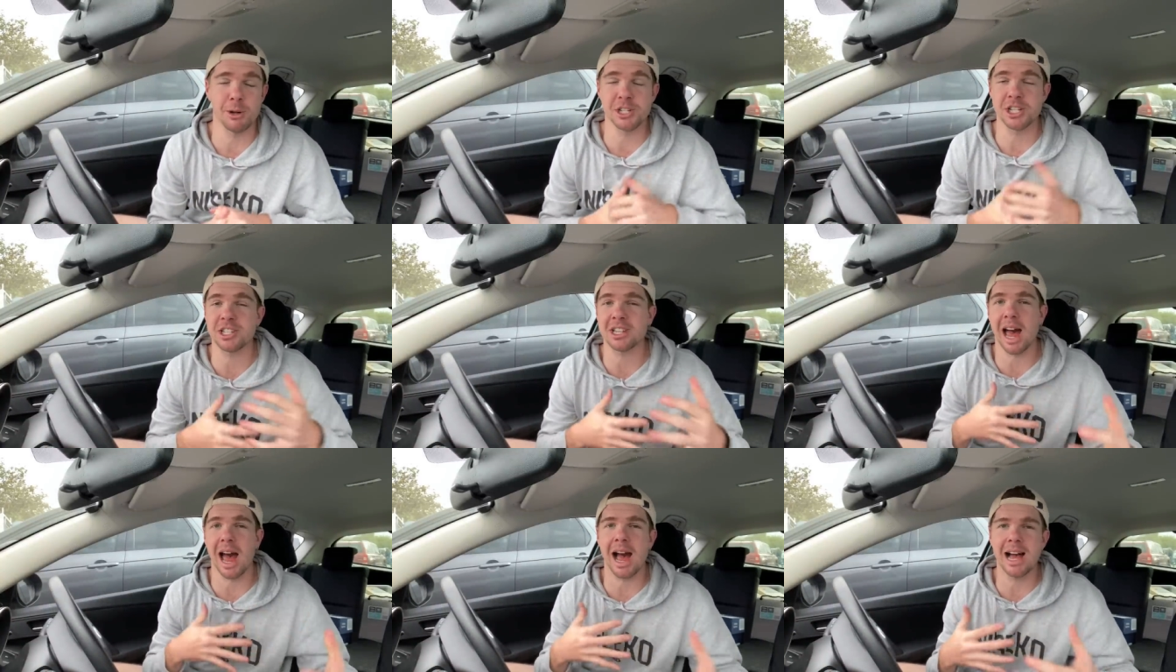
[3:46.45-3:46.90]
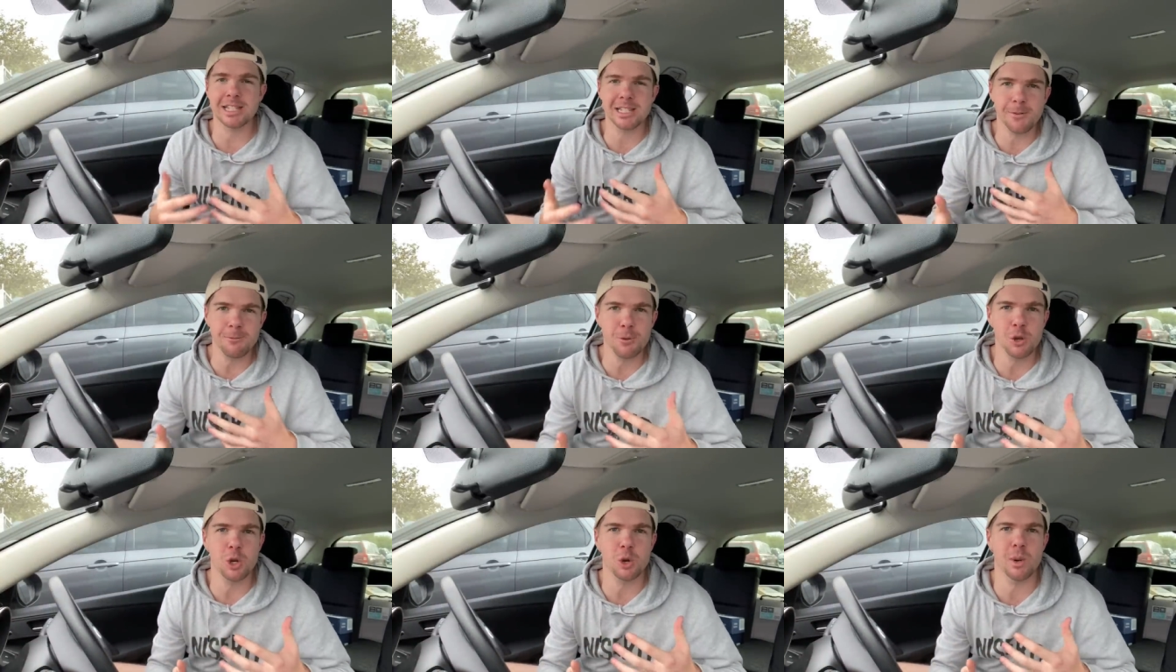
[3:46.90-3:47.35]
I just asked
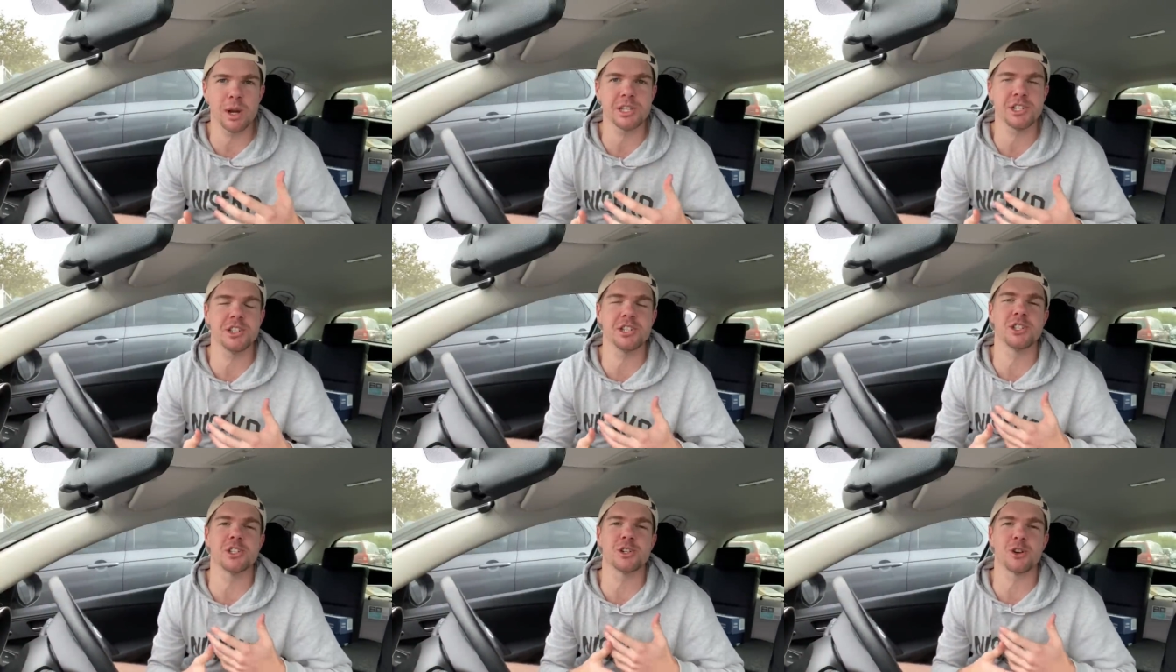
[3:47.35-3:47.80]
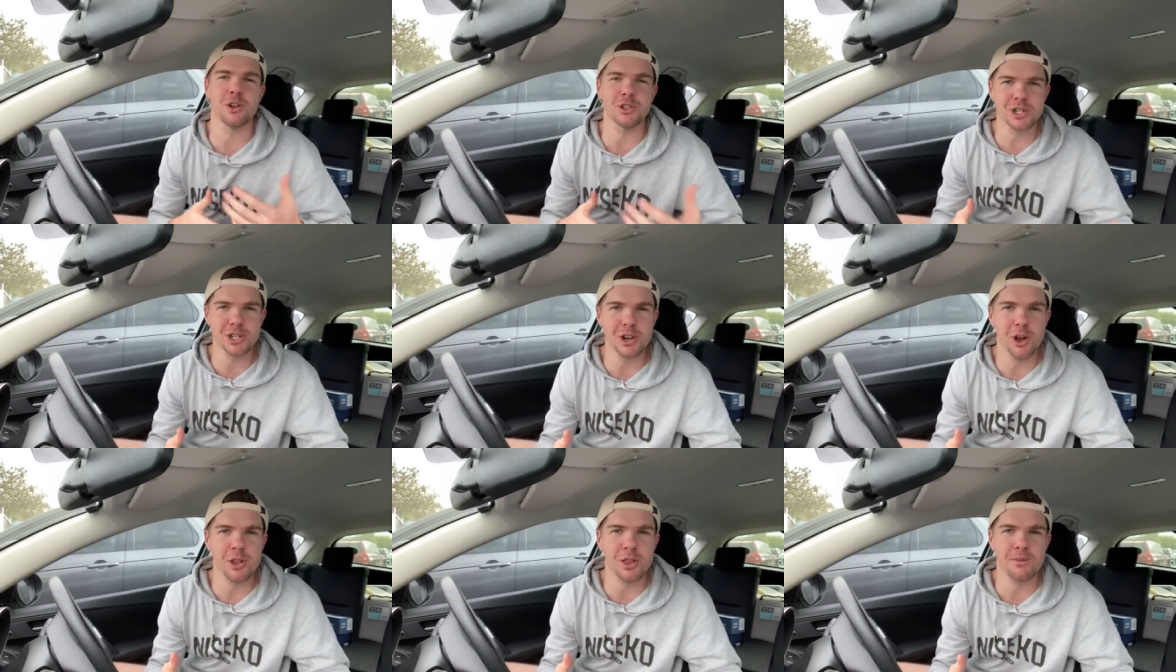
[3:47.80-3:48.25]
a few questions,
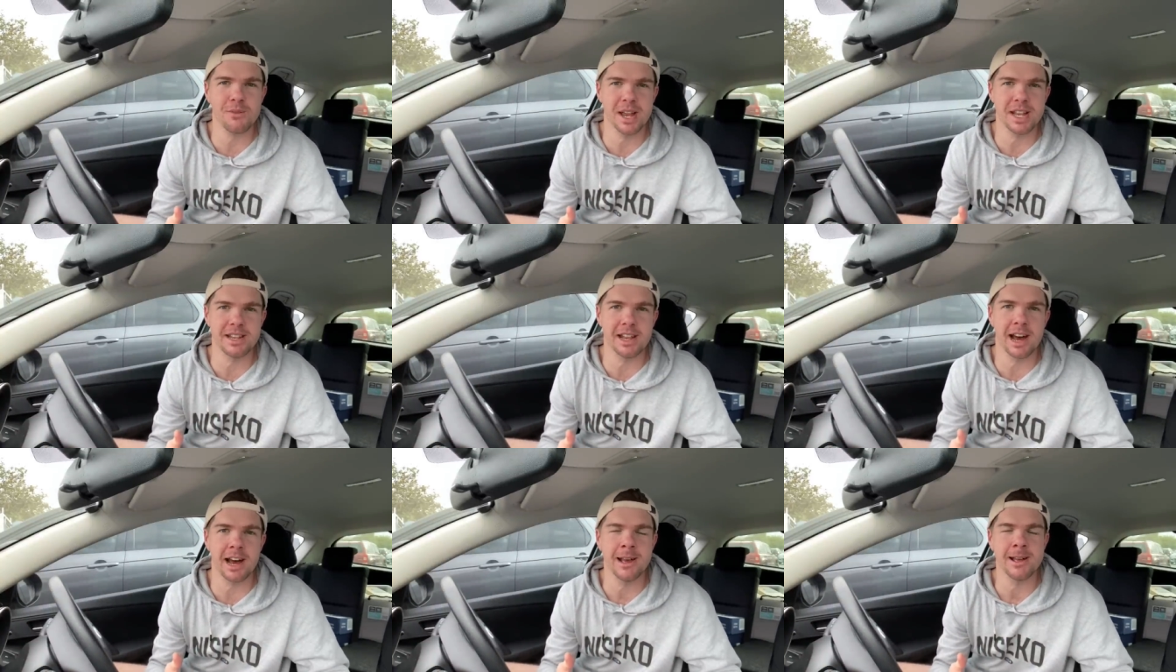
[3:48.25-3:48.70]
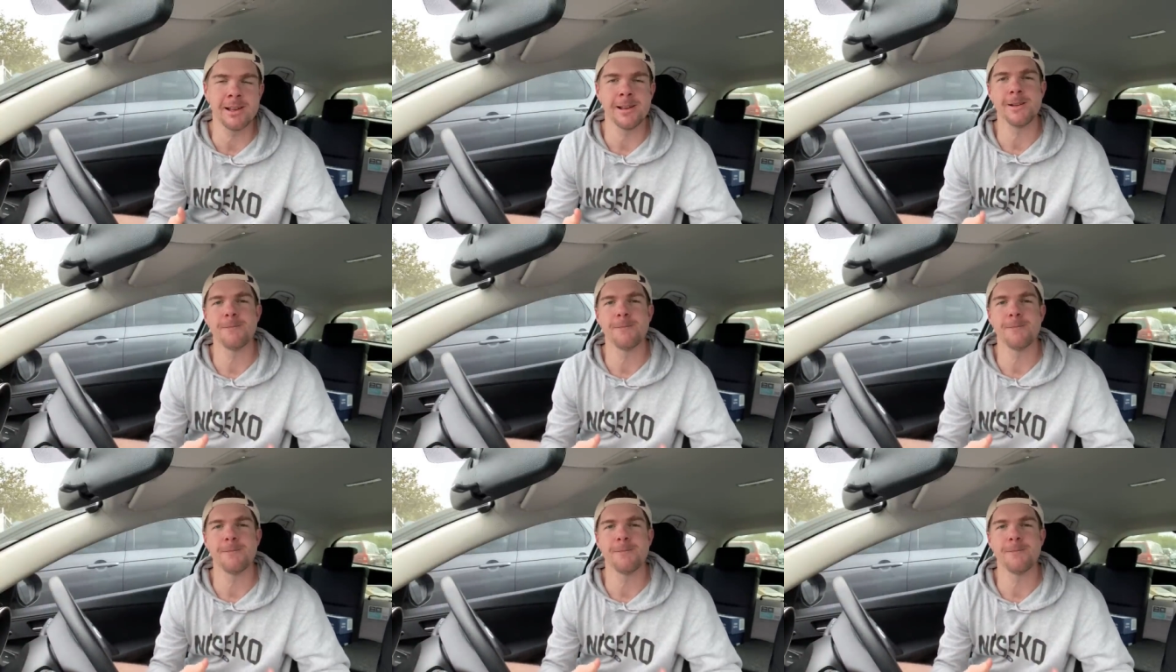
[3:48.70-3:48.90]
got to know the vendor,